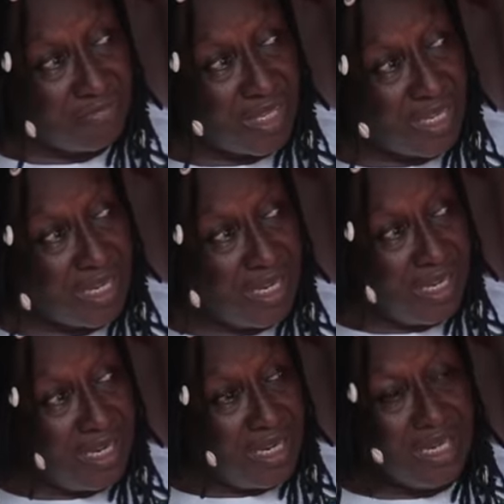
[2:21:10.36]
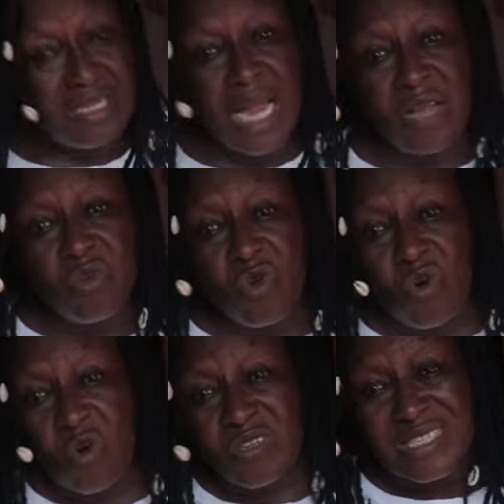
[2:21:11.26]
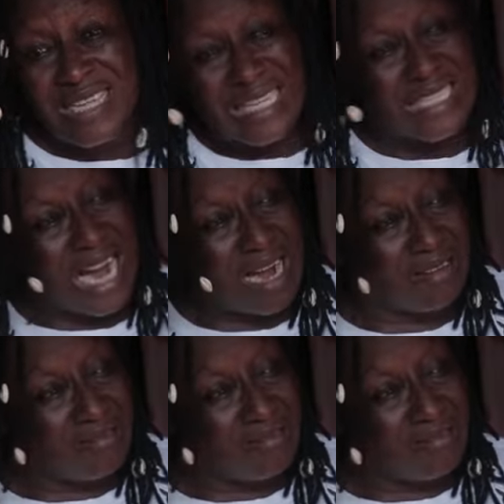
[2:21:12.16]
your now you go set down.